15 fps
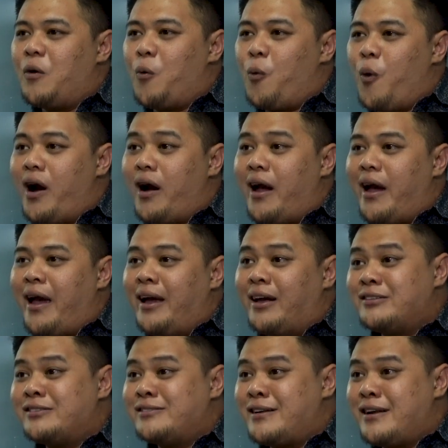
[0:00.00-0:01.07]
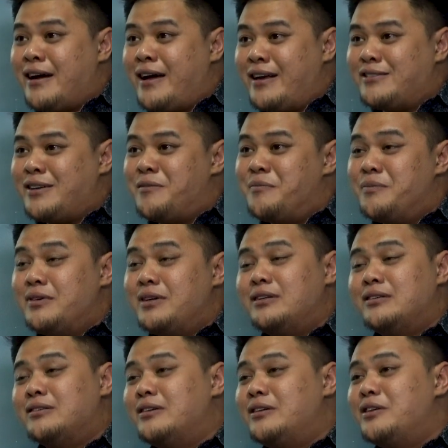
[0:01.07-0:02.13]
work extra,
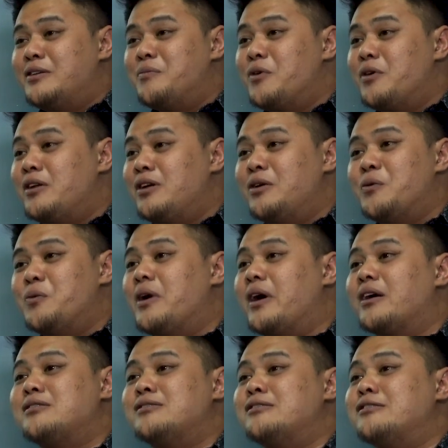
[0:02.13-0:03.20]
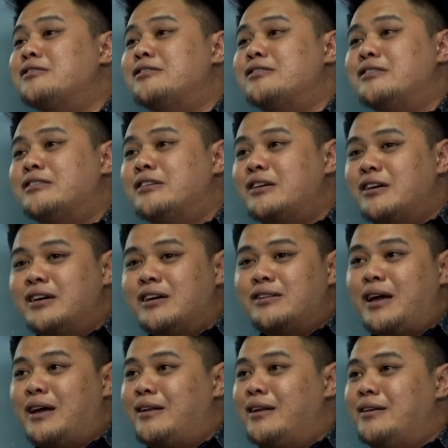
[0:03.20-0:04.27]
example, in the morning you work as a
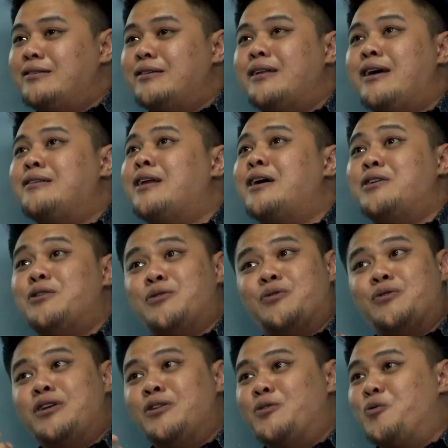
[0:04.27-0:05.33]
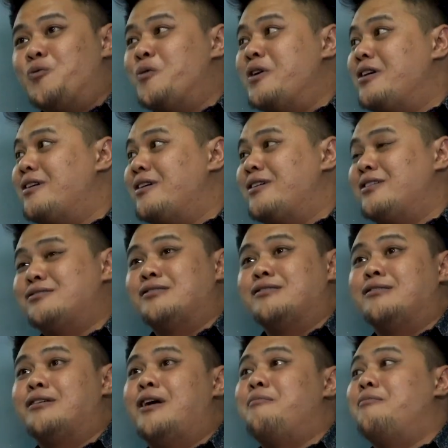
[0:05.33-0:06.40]
technician, at night you need to work as a
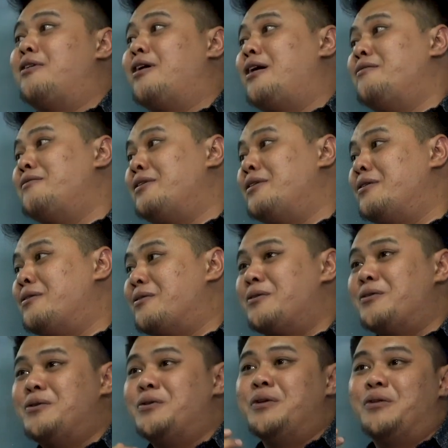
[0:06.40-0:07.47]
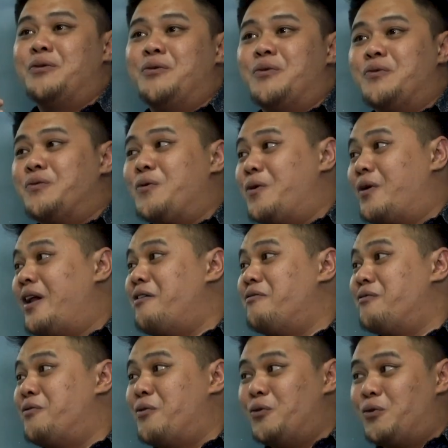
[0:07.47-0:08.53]
Grab driver, or you need to go for Grab
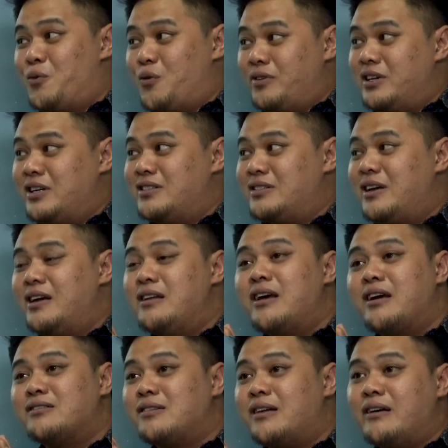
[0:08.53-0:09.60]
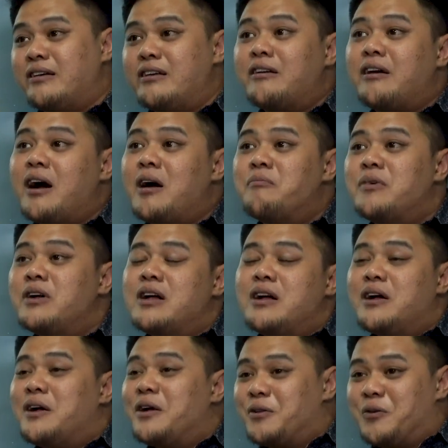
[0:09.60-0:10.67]
food to just gain extra income
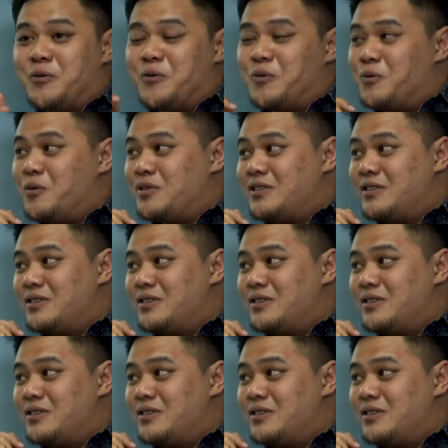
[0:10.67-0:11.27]
to